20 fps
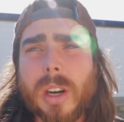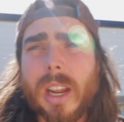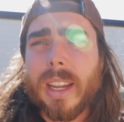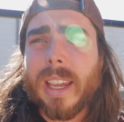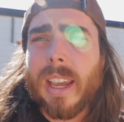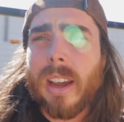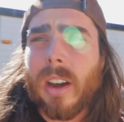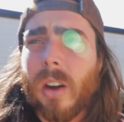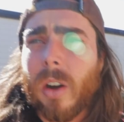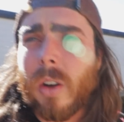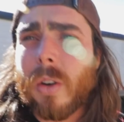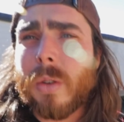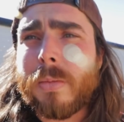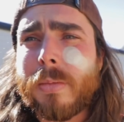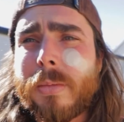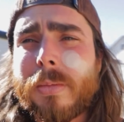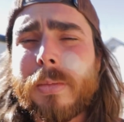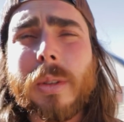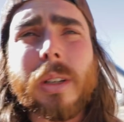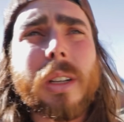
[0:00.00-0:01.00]
I get home,
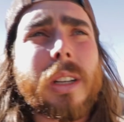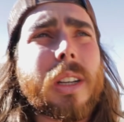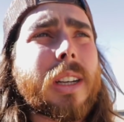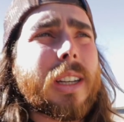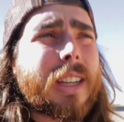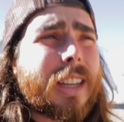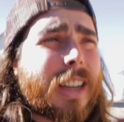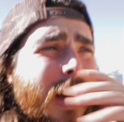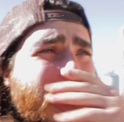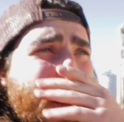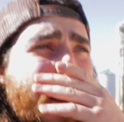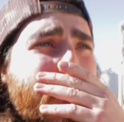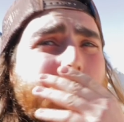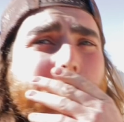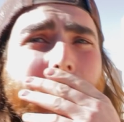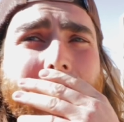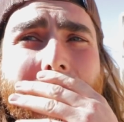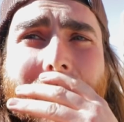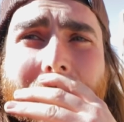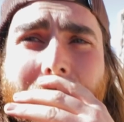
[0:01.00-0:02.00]
I'm
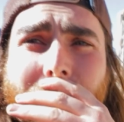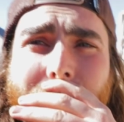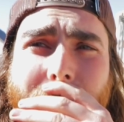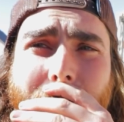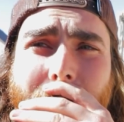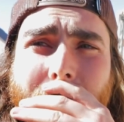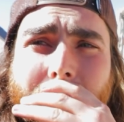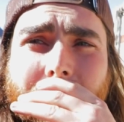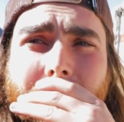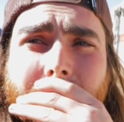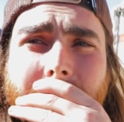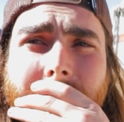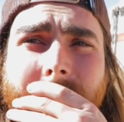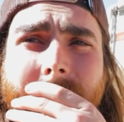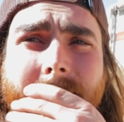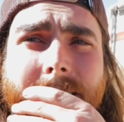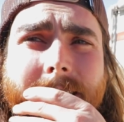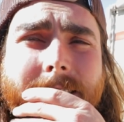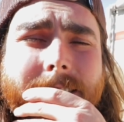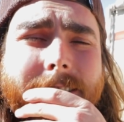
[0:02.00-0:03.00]
gonna have to
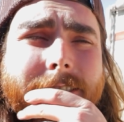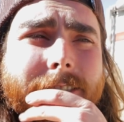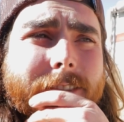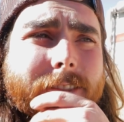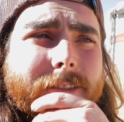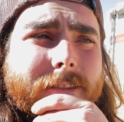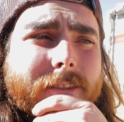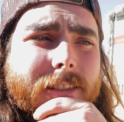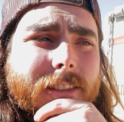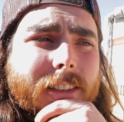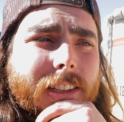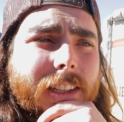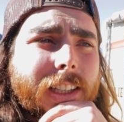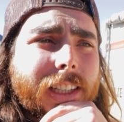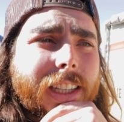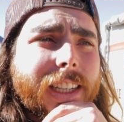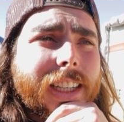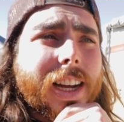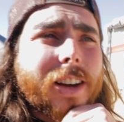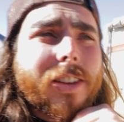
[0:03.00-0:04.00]

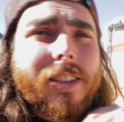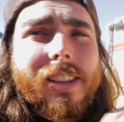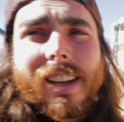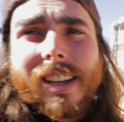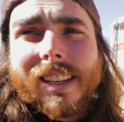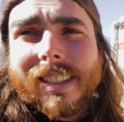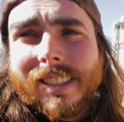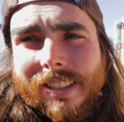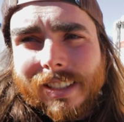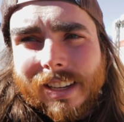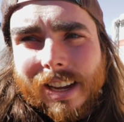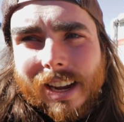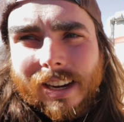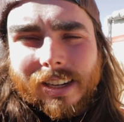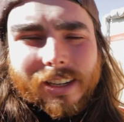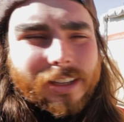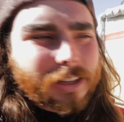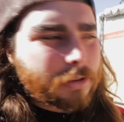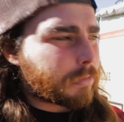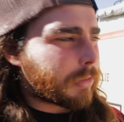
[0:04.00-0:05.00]
clean out the
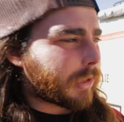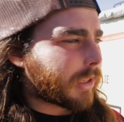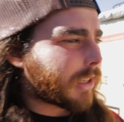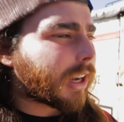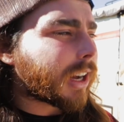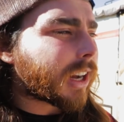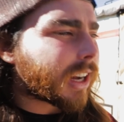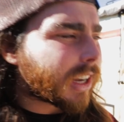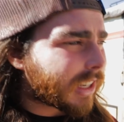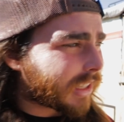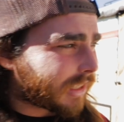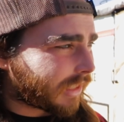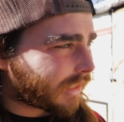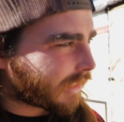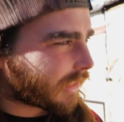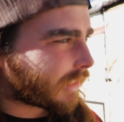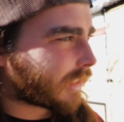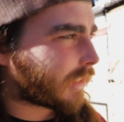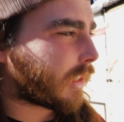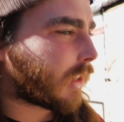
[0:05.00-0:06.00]
inside
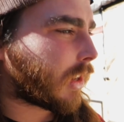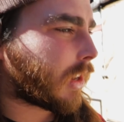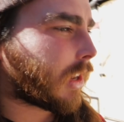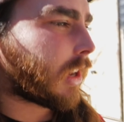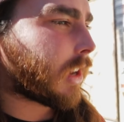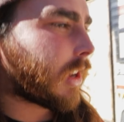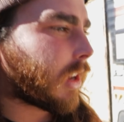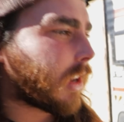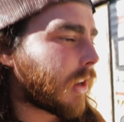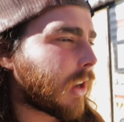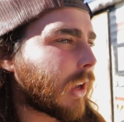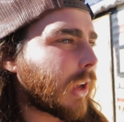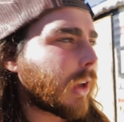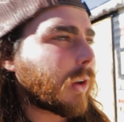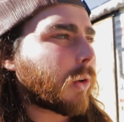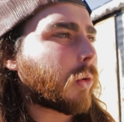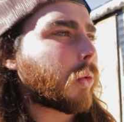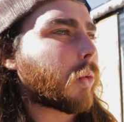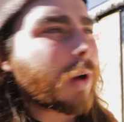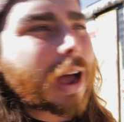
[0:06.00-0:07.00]
because
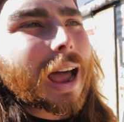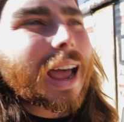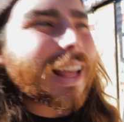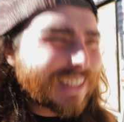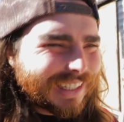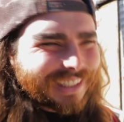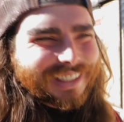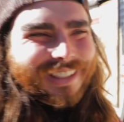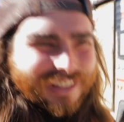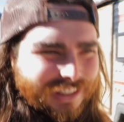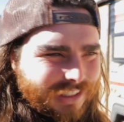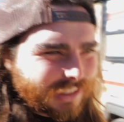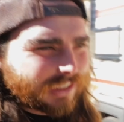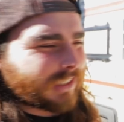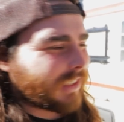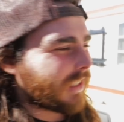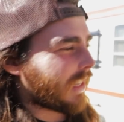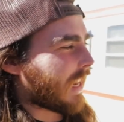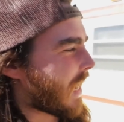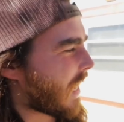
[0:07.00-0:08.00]

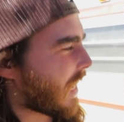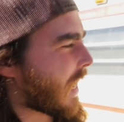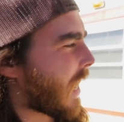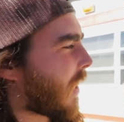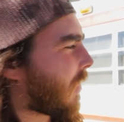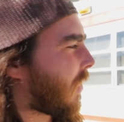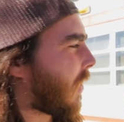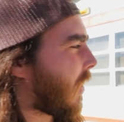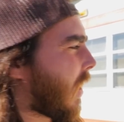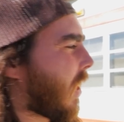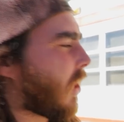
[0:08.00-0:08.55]
whilst I had the